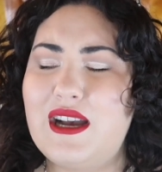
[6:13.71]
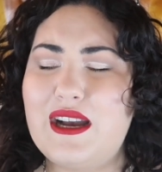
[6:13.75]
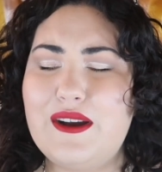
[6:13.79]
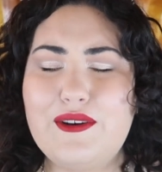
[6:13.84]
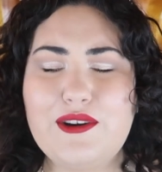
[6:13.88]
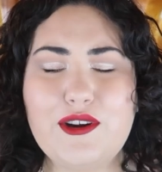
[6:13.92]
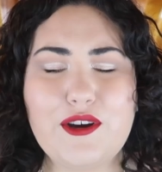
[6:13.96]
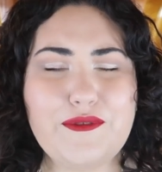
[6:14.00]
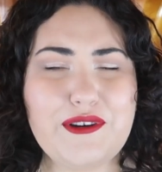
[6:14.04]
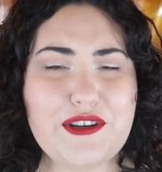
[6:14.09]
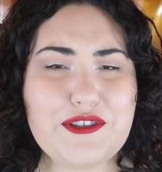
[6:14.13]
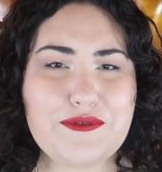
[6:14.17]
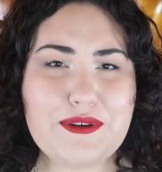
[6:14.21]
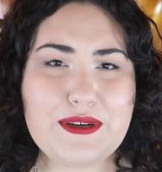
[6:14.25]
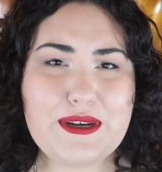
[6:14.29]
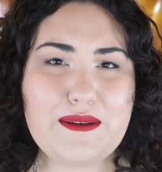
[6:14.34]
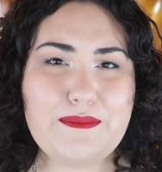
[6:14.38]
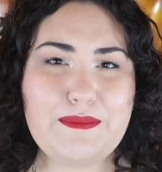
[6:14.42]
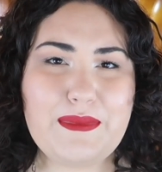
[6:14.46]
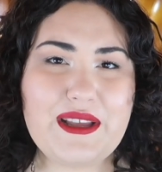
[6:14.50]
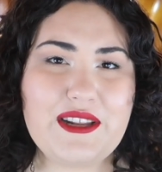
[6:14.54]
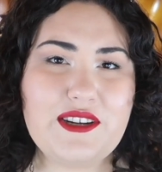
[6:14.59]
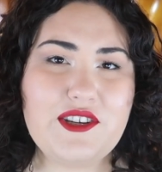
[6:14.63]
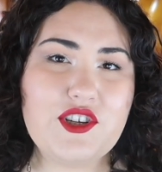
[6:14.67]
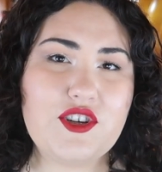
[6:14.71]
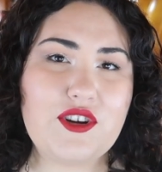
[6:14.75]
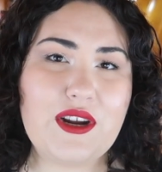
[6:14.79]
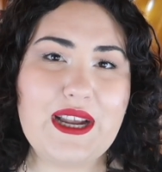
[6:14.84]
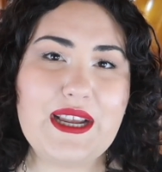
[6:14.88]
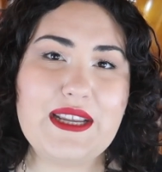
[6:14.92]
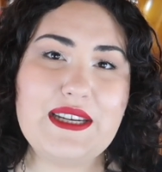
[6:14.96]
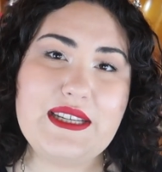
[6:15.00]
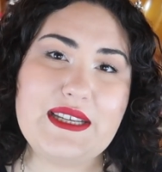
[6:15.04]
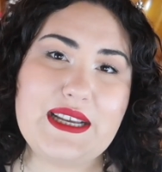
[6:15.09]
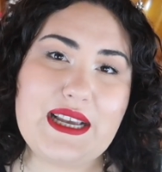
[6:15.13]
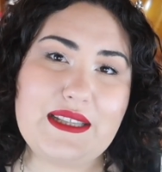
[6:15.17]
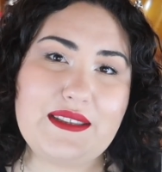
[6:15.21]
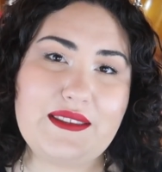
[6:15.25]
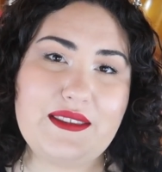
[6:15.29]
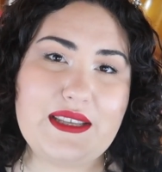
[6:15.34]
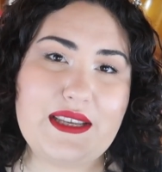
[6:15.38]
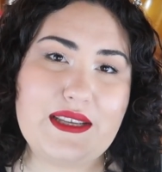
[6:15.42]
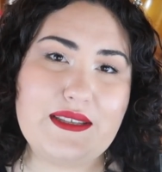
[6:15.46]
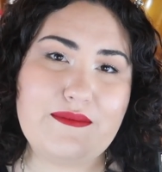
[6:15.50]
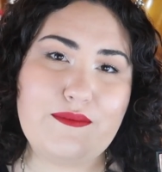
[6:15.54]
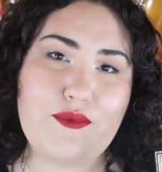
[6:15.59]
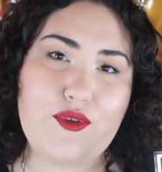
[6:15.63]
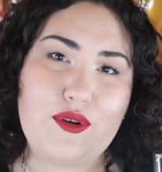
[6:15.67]
I would always recommend trying to get
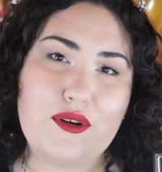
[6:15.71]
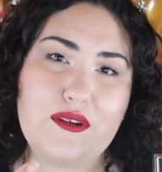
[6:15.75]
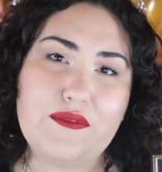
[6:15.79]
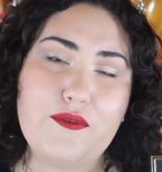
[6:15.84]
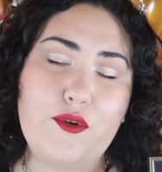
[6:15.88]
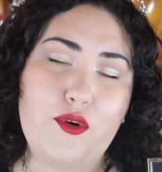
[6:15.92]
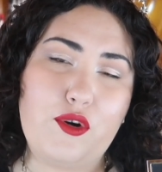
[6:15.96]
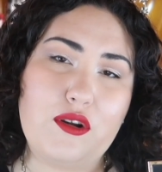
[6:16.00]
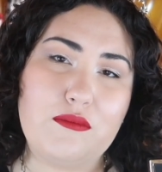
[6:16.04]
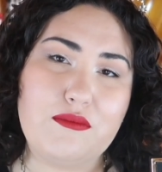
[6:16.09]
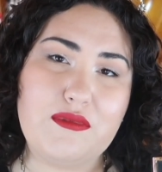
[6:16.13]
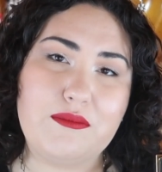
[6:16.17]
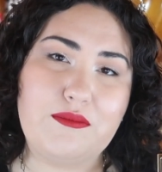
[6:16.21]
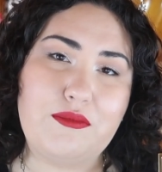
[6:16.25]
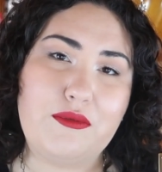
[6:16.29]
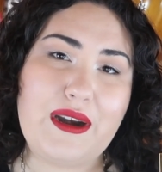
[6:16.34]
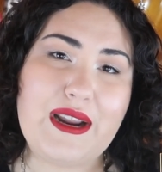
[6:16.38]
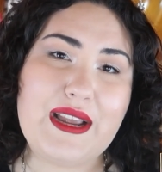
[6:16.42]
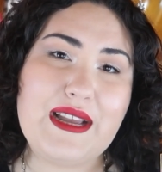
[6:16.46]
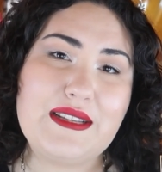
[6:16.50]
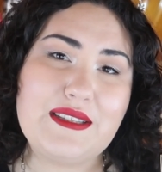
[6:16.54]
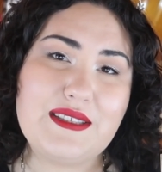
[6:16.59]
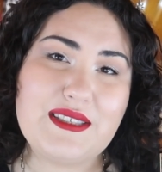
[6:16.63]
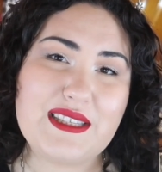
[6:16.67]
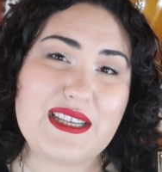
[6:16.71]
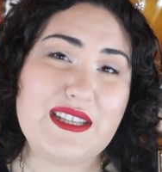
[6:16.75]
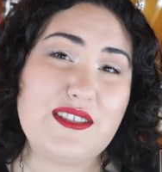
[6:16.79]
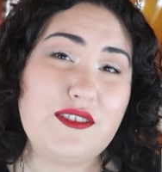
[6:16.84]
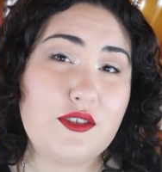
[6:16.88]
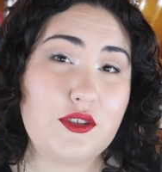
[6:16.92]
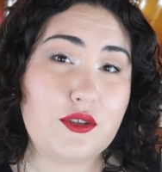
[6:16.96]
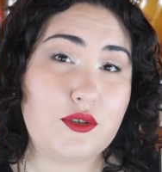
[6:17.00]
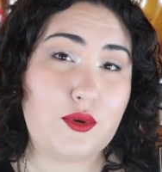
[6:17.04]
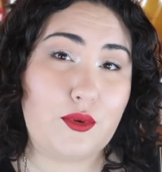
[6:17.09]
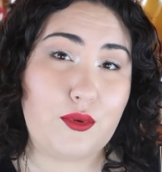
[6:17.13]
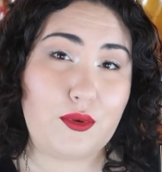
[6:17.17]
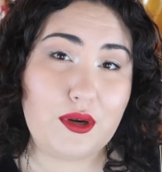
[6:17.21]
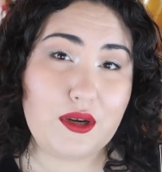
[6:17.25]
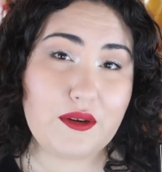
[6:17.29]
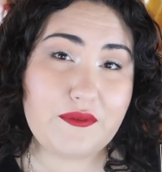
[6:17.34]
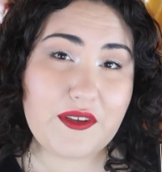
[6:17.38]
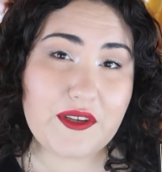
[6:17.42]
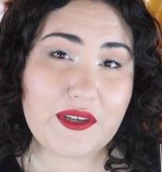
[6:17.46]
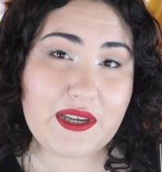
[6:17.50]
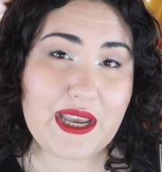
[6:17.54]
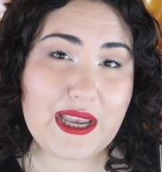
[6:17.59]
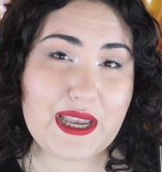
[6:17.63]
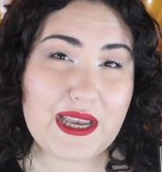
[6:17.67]
these more affordable brands in store
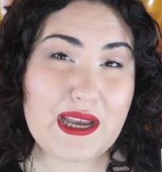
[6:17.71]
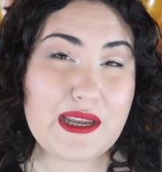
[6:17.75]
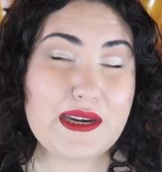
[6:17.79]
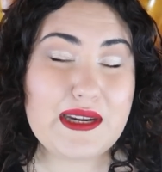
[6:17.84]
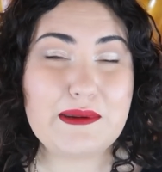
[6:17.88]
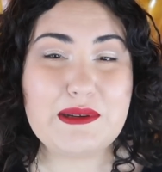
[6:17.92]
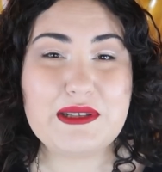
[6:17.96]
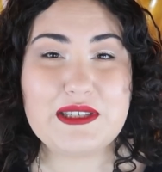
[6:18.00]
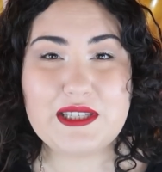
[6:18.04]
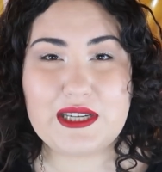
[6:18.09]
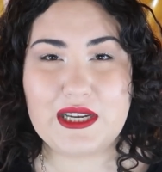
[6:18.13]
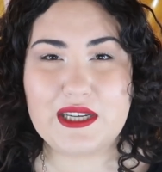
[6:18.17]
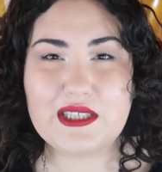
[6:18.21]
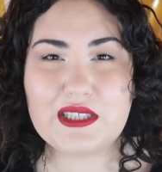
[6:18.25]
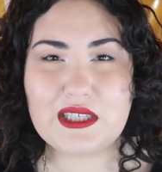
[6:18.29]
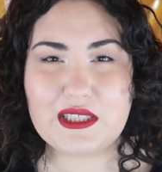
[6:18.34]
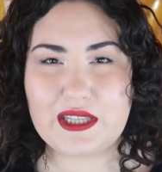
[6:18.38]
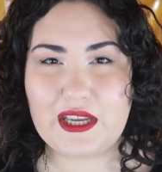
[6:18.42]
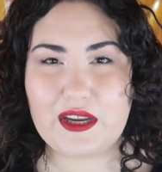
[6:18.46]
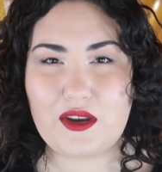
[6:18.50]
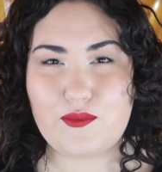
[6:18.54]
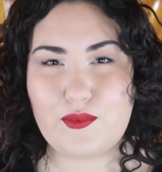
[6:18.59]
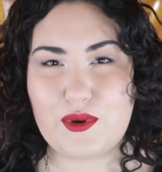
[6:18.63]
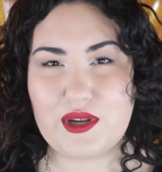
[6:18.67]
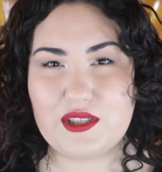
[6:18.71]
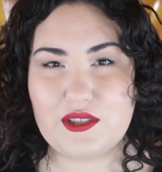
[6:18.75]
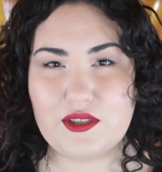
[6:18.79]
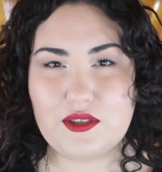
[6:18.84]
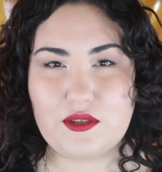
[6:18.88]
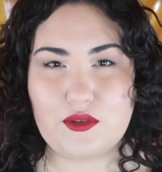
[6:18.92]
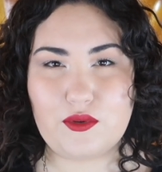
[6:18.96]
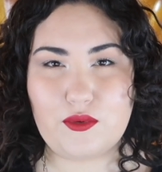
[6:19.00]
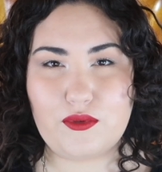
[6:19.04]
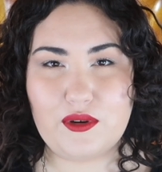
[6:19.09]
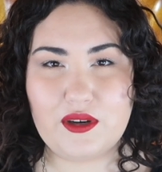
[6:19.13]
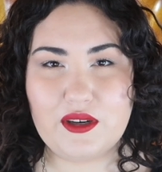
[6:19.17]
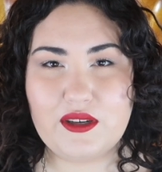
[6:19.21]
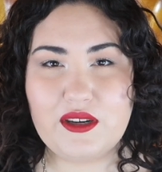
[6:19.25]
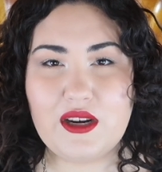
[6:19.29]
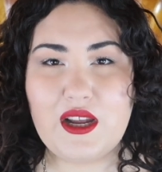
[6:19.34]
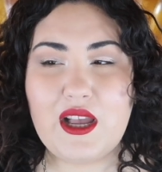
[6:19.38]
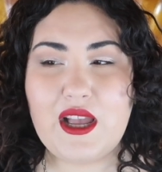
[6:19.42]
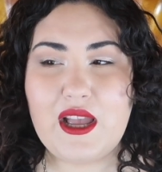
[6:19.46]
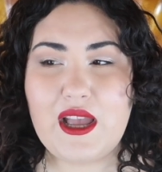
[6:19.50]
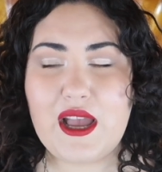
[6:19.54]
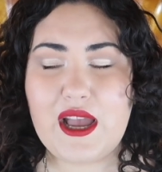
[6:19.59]
if you can and stick to like one store.